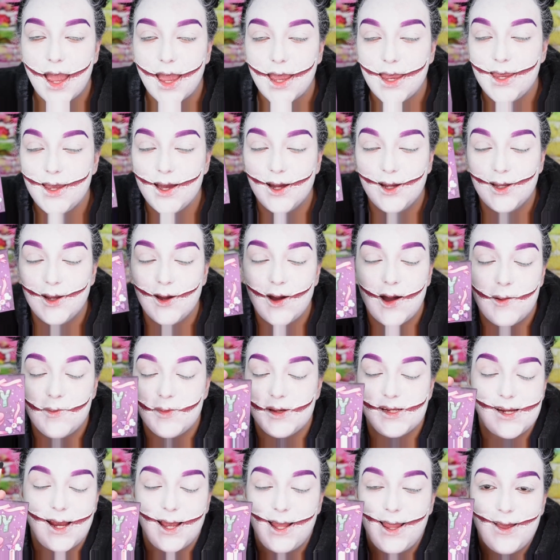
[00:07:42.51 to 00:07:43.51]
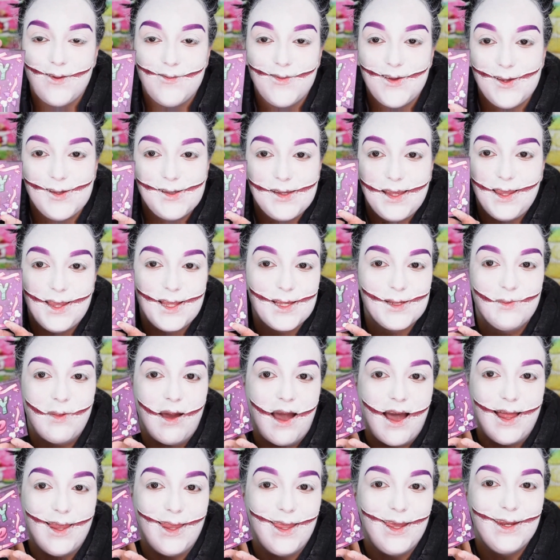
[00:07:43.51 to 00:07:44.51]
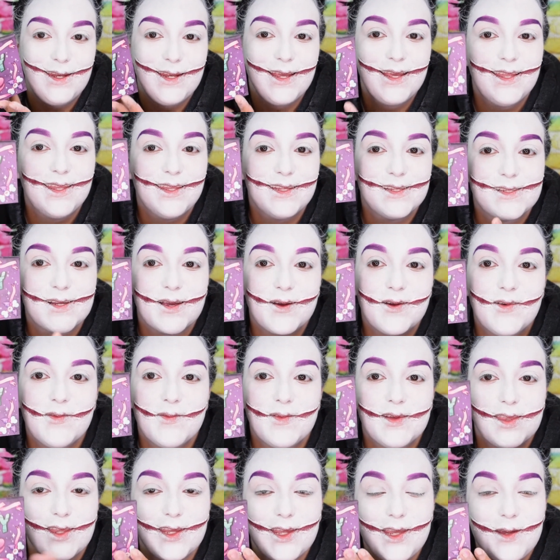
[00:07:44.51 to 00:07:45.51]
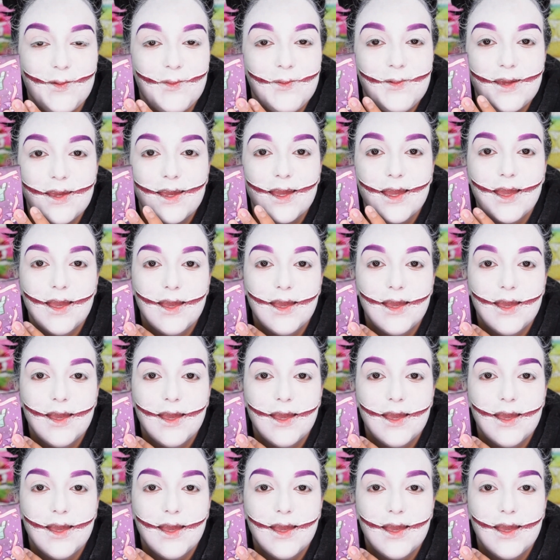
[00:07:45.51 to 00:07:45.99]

Y'all know how much I love using this palette. Let's go in with the